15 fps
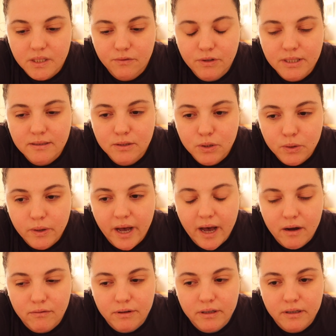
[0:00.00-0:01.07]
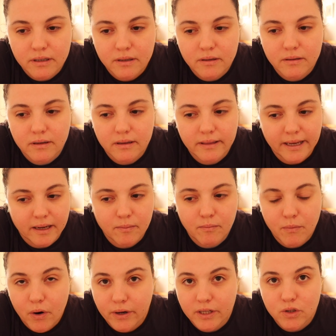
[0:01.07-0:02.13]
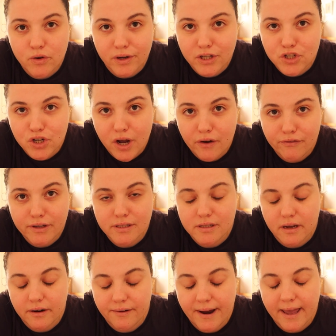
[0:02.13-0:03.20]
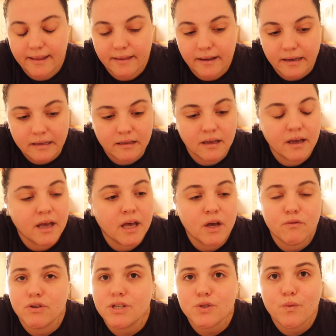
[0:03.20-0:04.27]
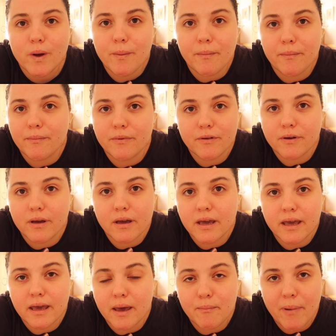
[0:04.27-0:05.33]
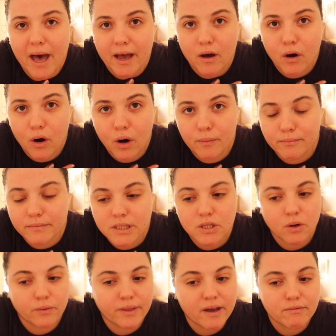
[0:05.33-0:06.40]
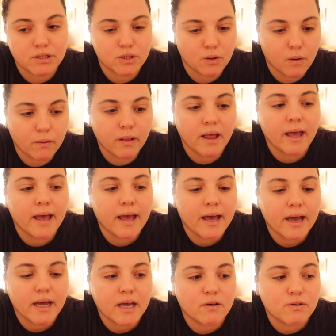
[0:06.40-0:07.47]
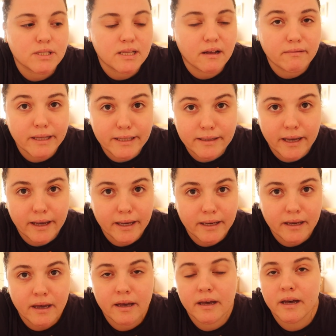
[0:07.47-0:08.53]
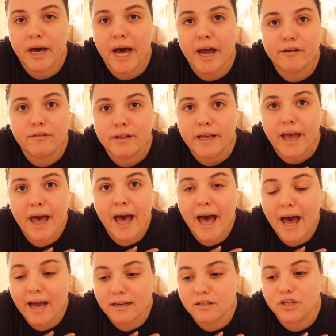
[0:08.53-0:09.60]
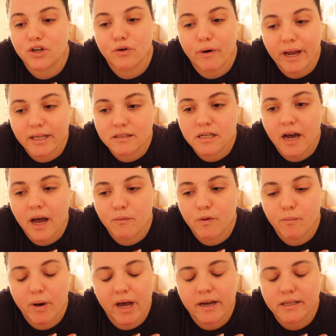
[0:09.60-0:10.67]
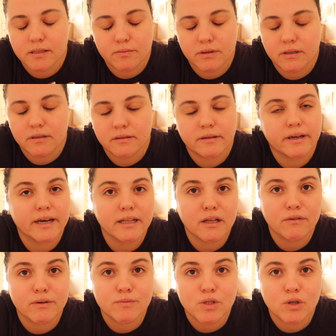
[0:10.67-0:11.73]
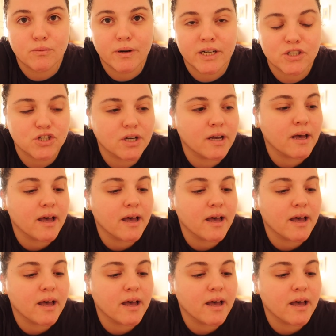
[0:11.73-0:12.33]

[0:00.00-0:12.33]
we took our like morning Turkish coffees there, and then we just came back home. So that was all. It was a lovely day. I really had great time with my husband. I love him so much.